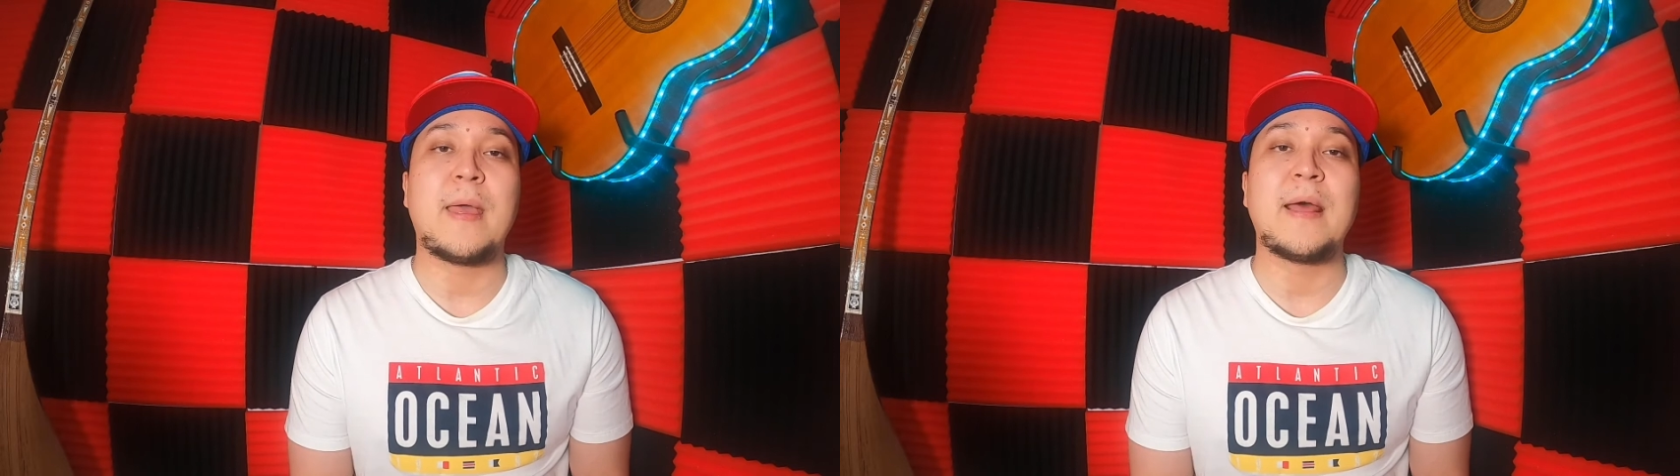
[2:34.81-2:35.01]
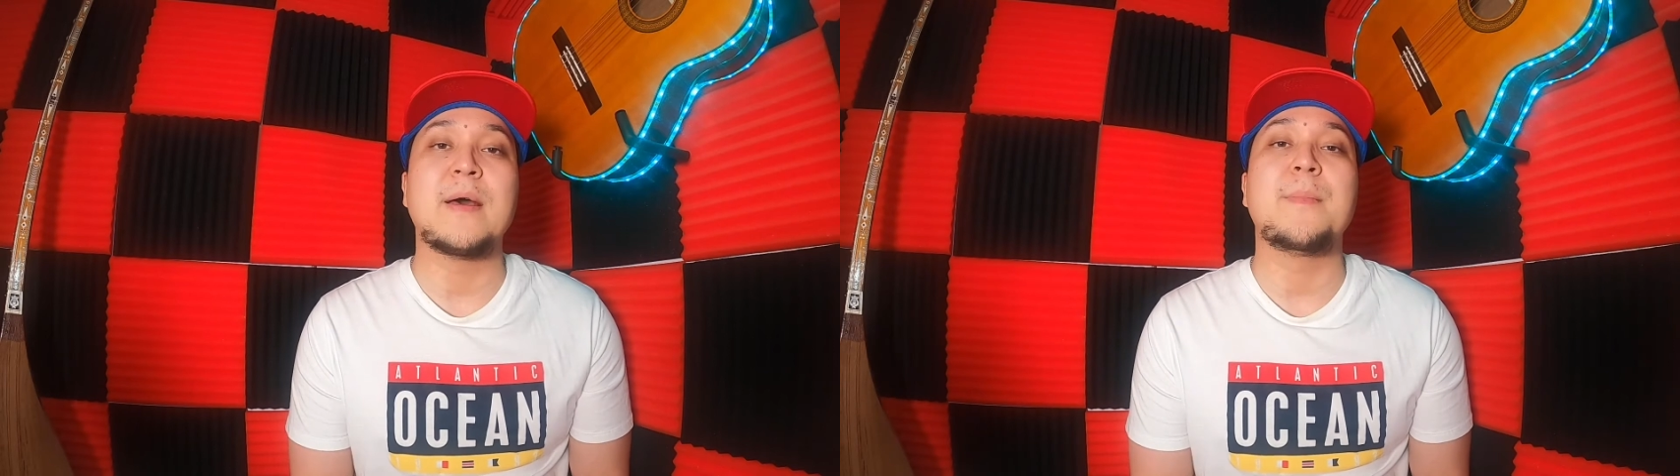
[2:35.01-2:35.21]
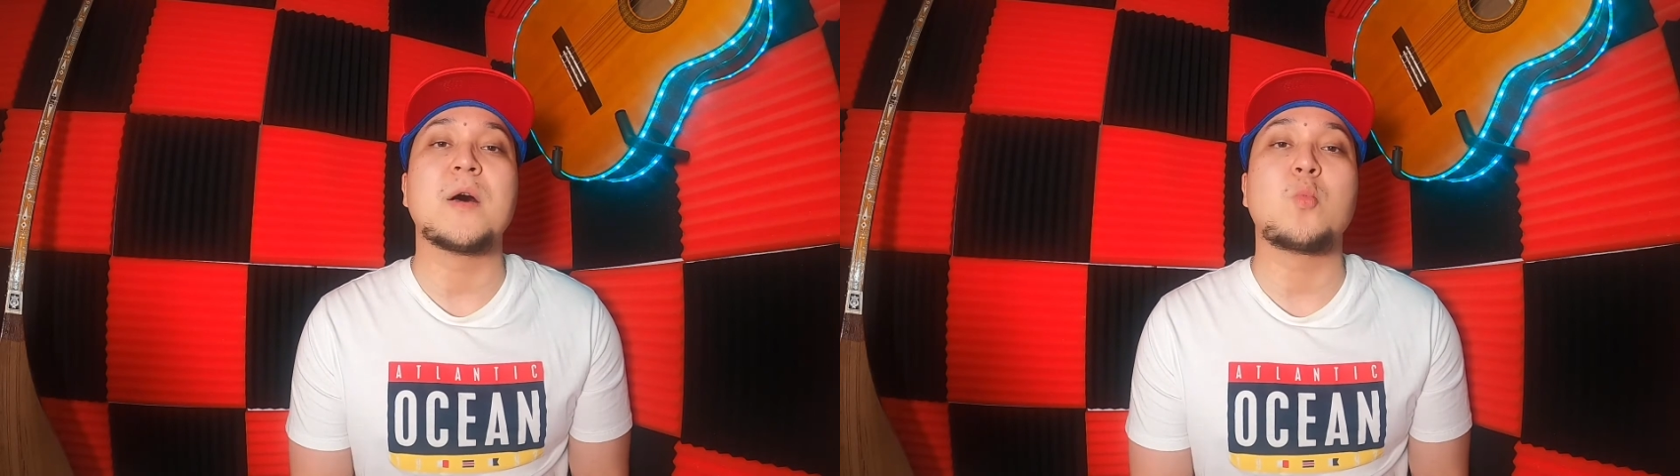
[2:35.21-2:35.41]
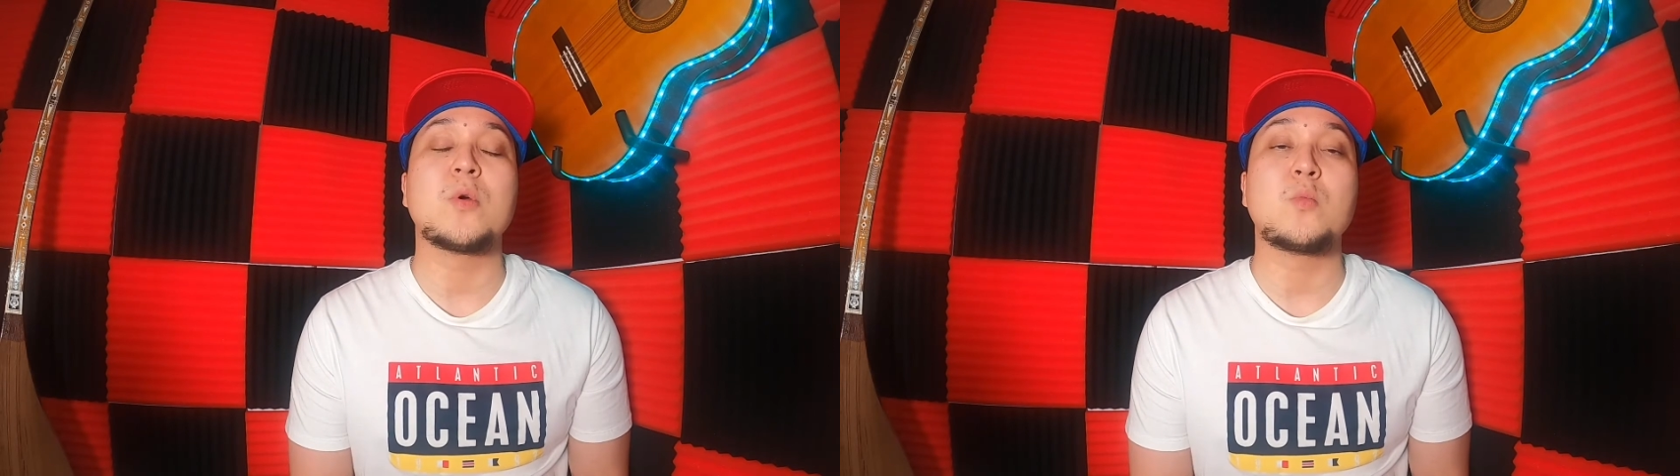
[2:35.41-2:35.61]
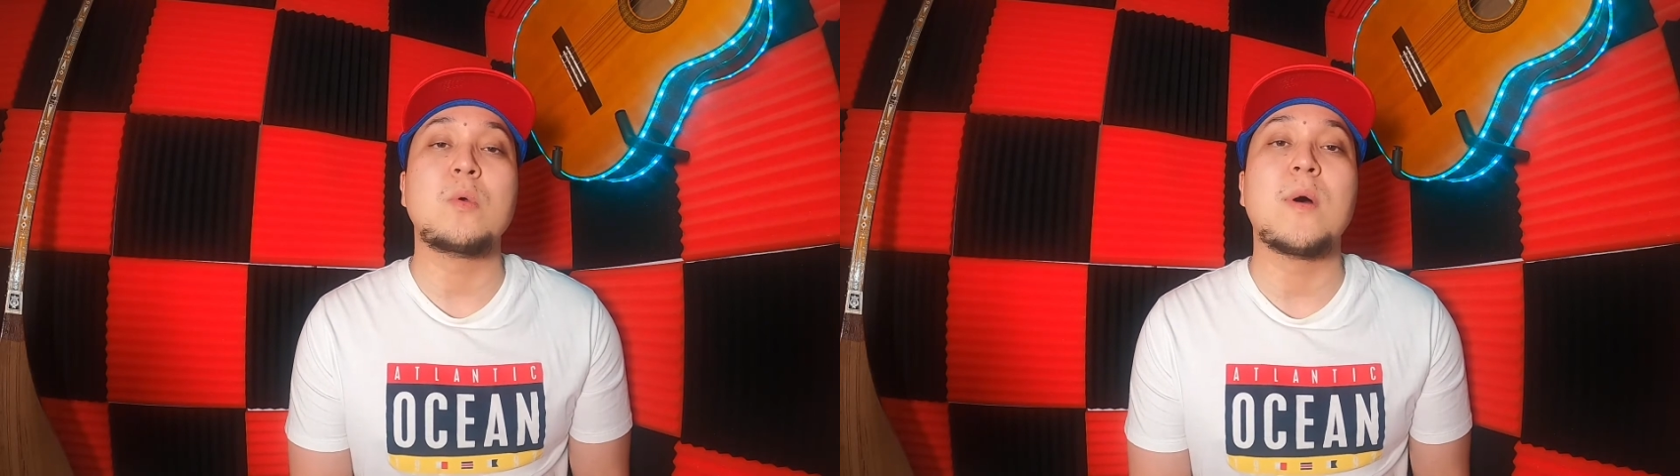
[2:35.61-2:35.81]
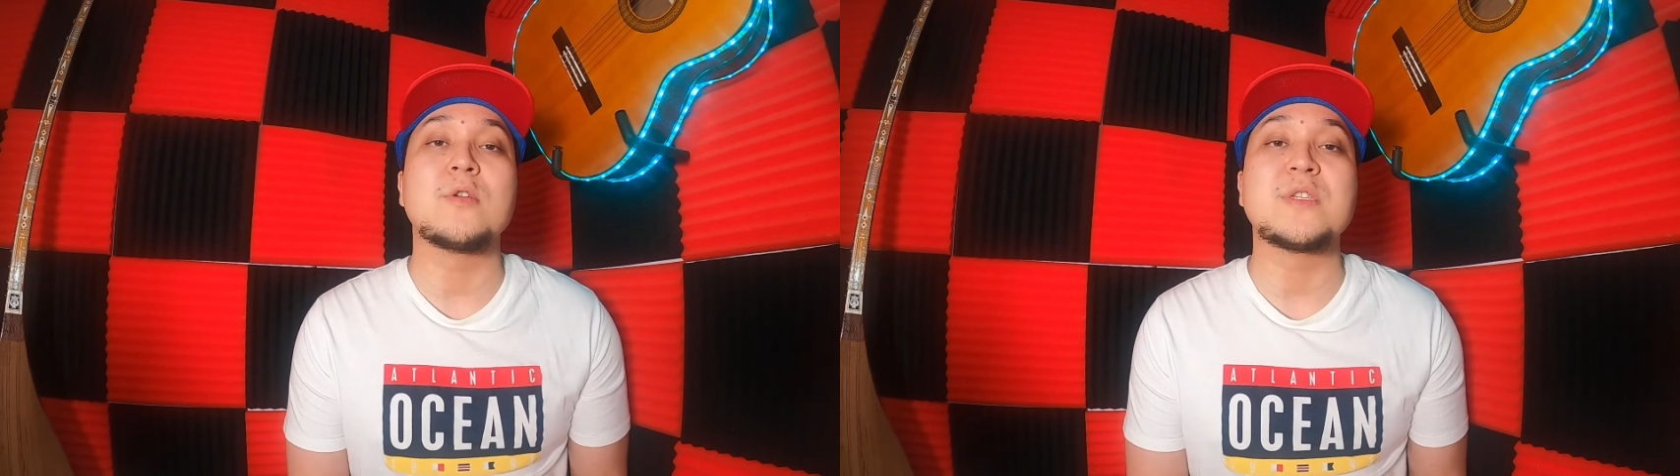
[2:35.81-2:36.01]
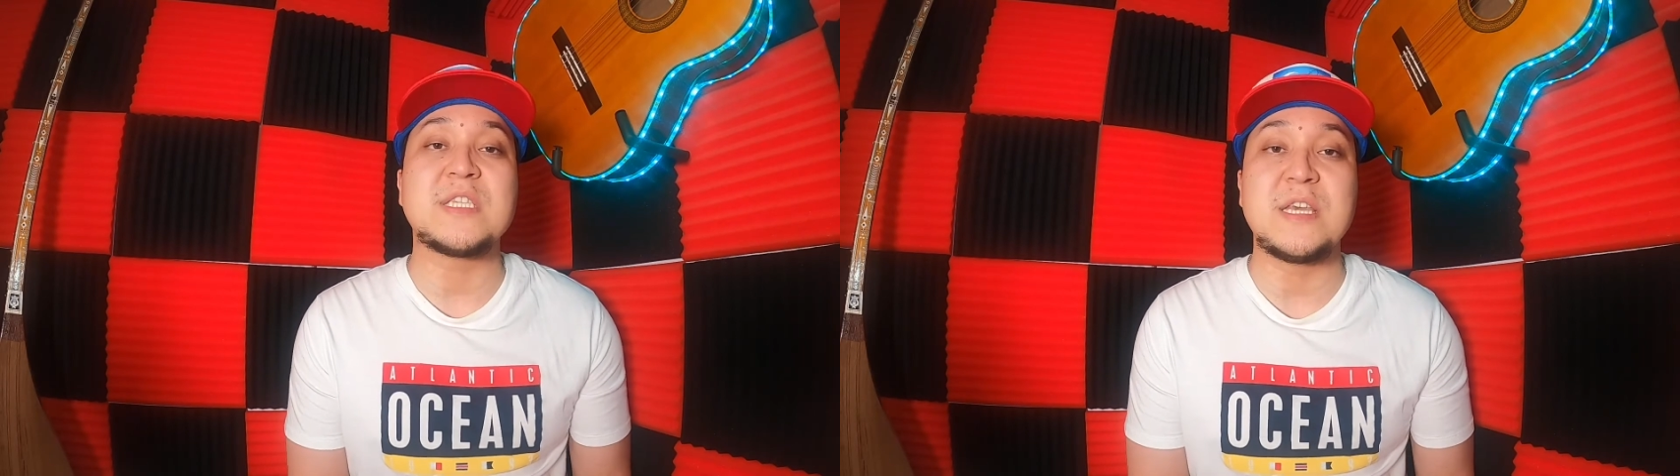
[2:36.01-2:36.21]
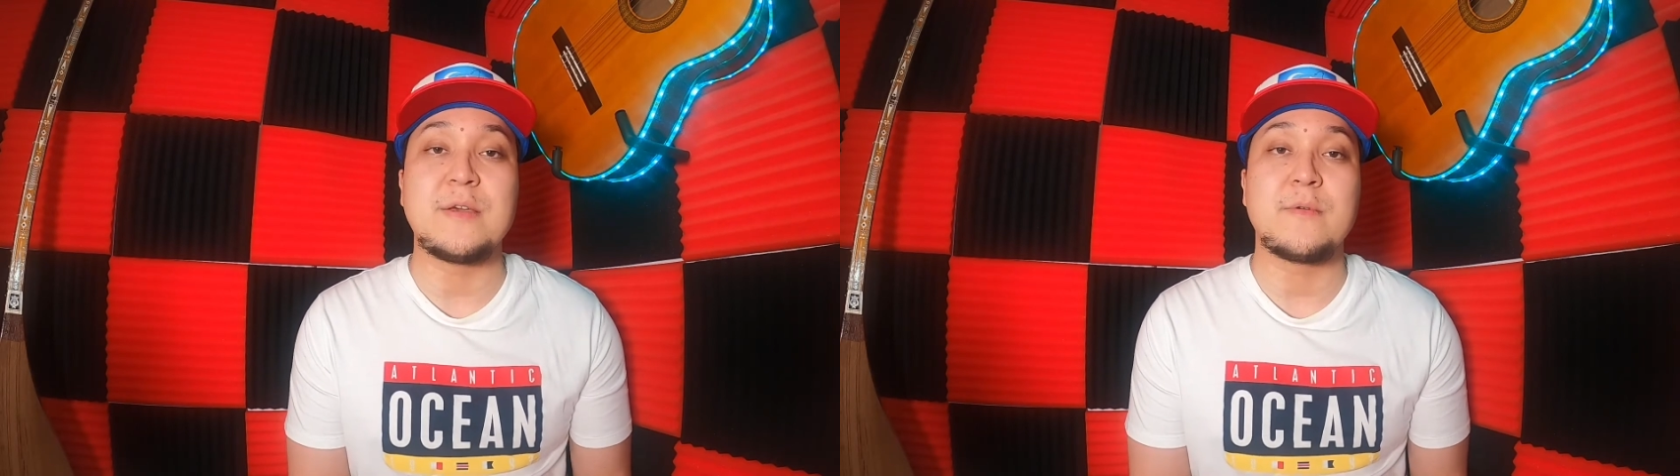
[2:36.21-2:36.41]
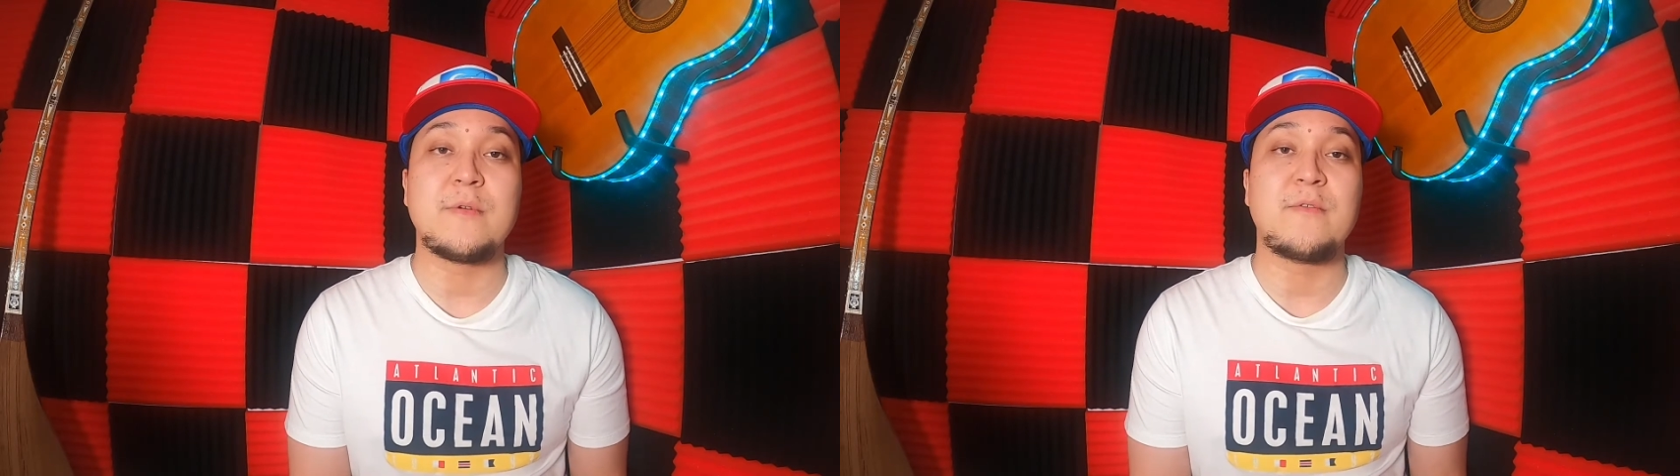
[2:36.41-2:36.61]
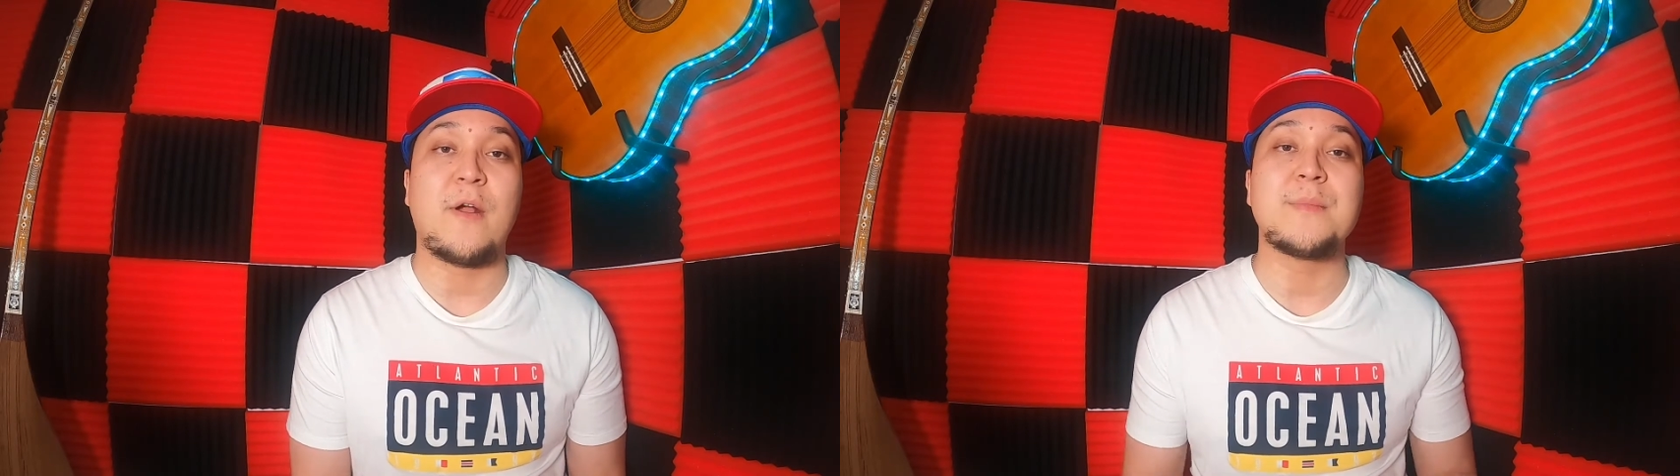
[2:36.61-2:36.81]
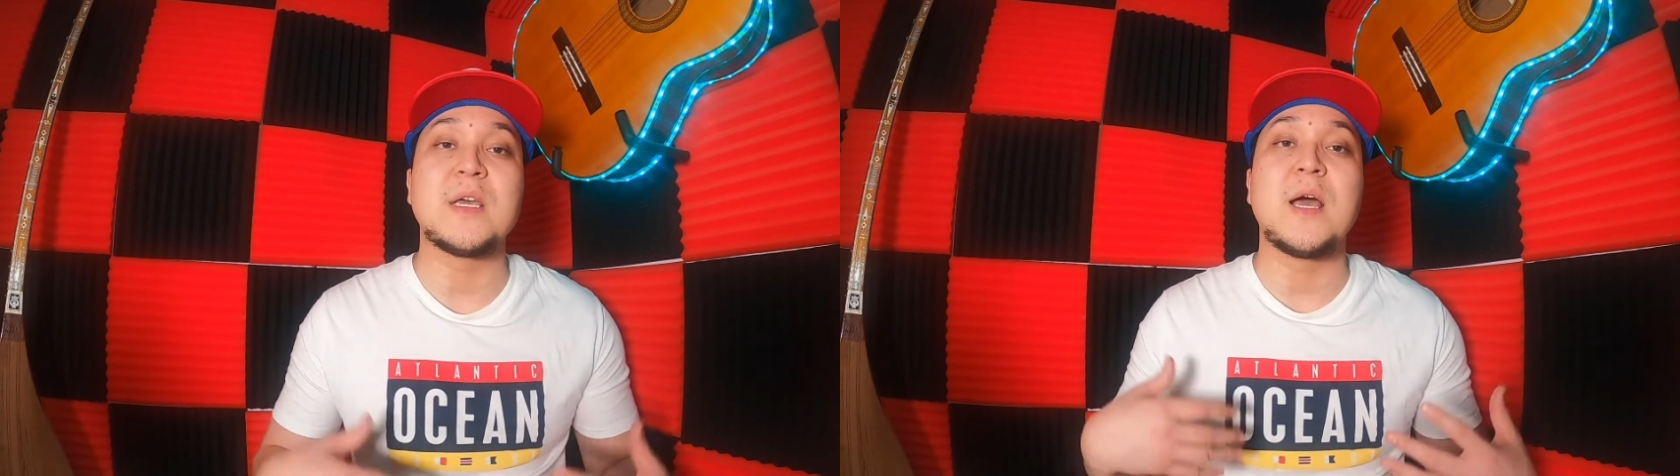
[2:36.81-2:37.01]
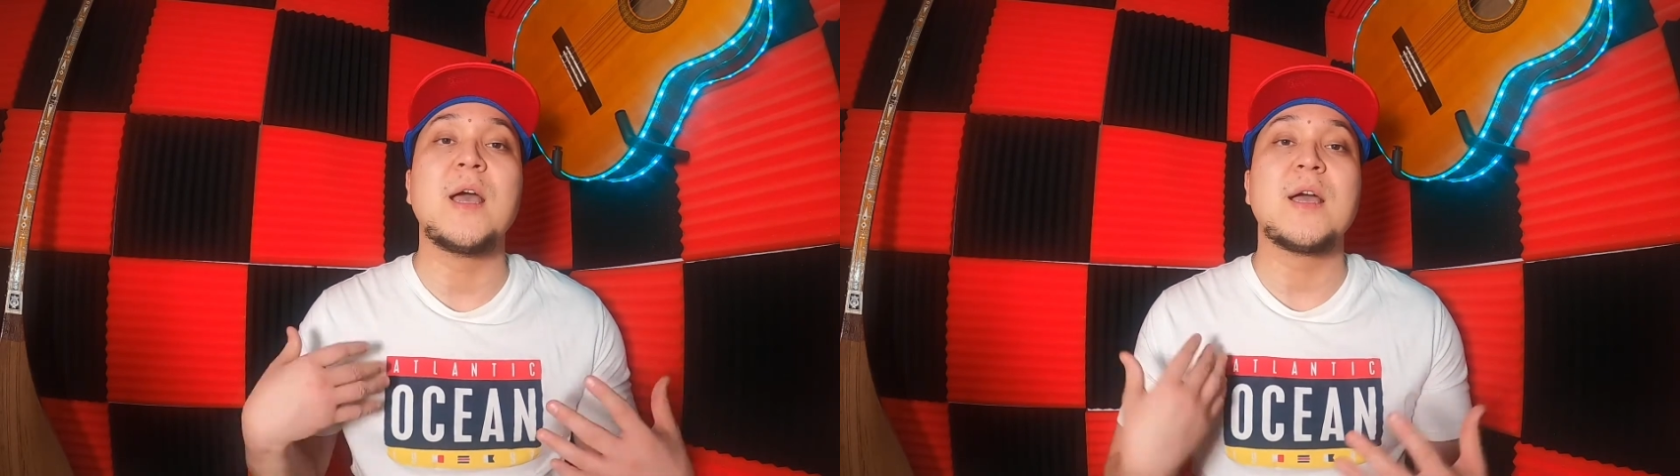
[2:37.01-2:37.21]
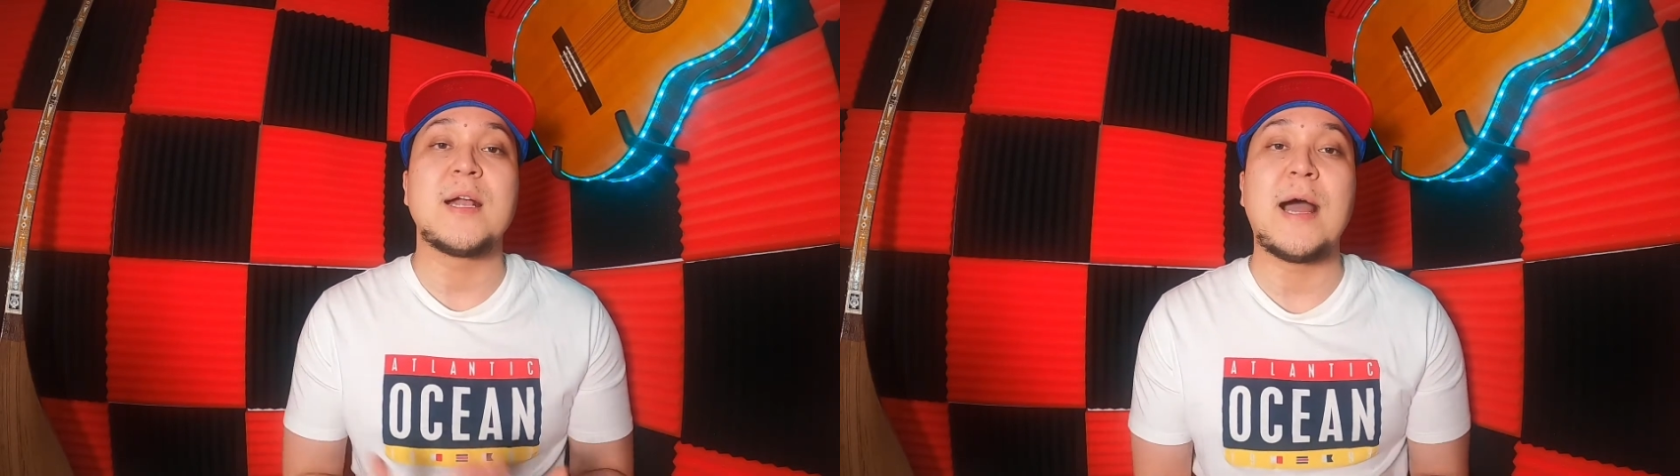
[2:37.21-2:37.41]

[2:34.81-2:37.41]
and about what we want to see from the